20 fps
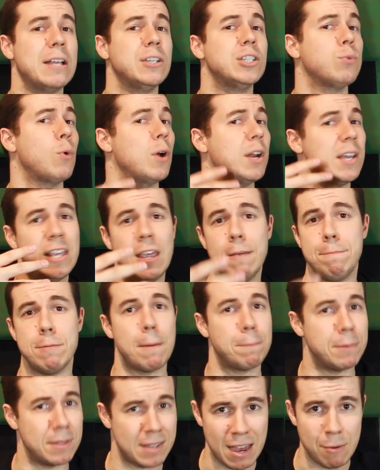and I just want to keep
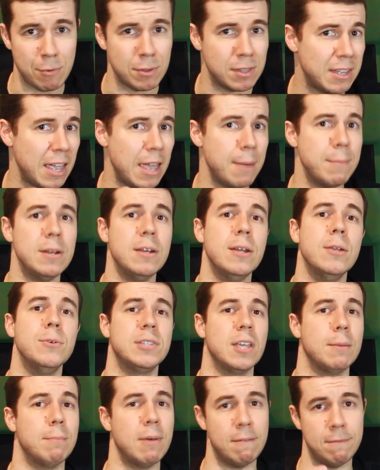you up to date with gaming
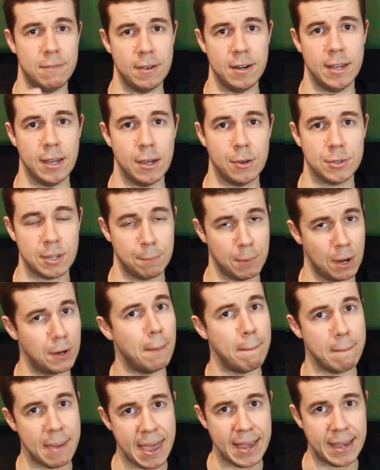news and my videos. I'm
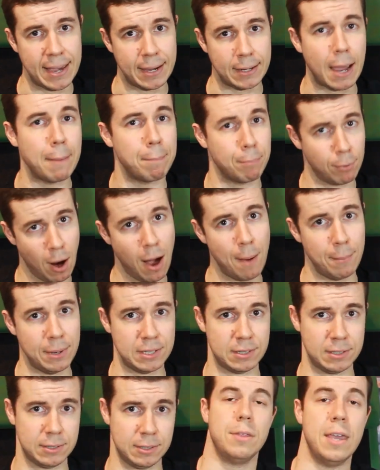going to make it, I
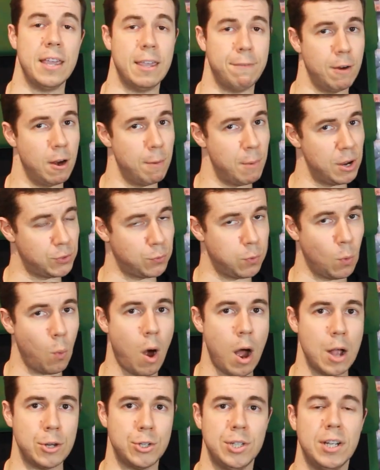promise. Thank you very much for
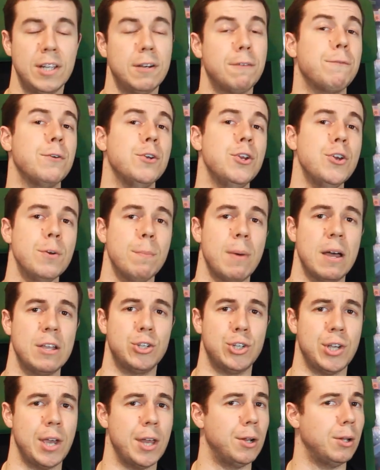watching, and if you're new to my
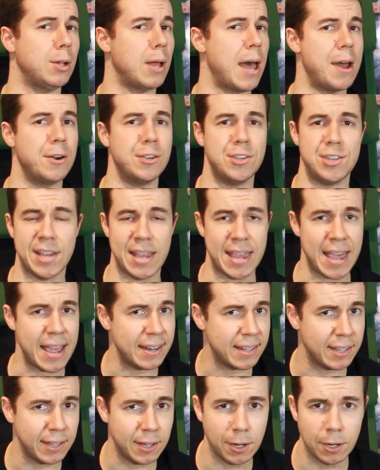channel, how did you
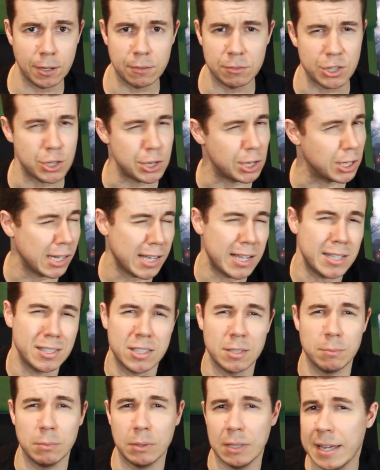get here? Did you click
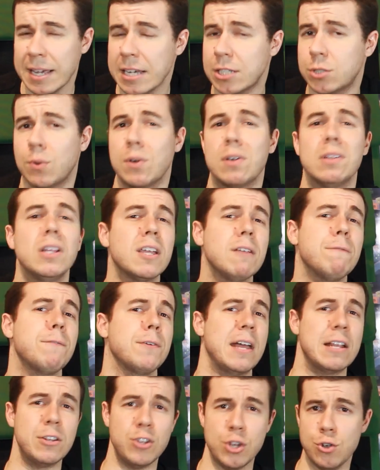on some links, or you're looking
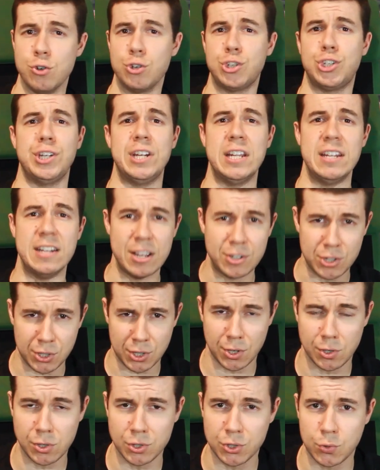for that new shitty
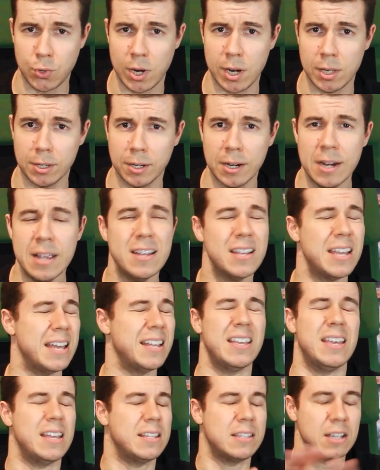Ninja Turtles trailer?
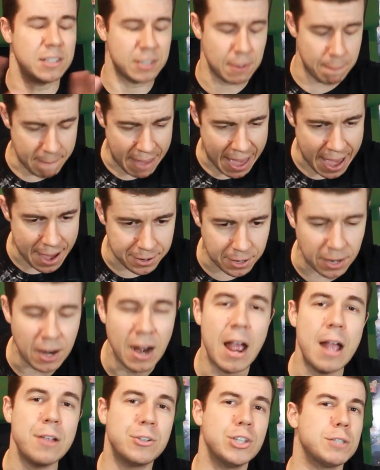It, it doesn't
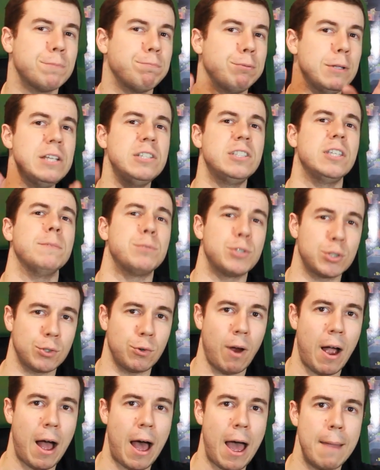matter. Just please
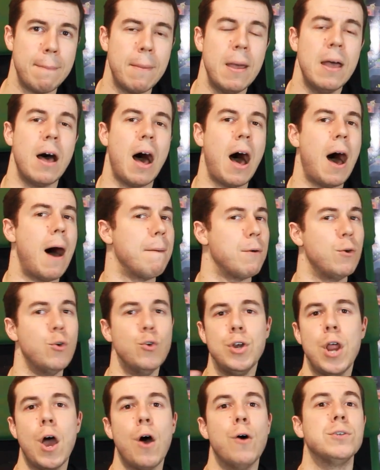subscribe. Uh,
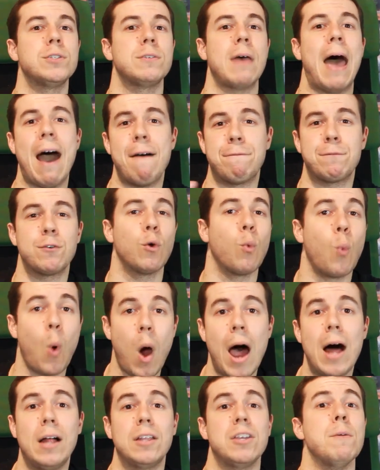who knows? After a
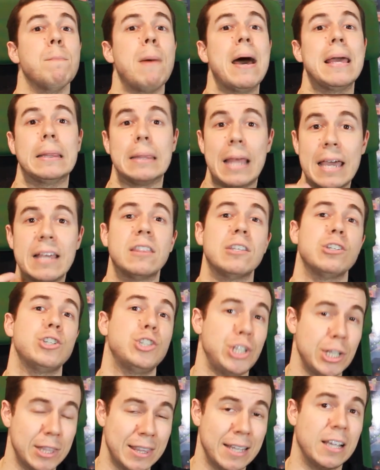while, you might like the
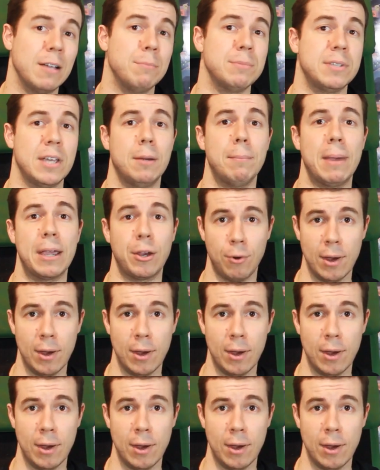shit that comes out of my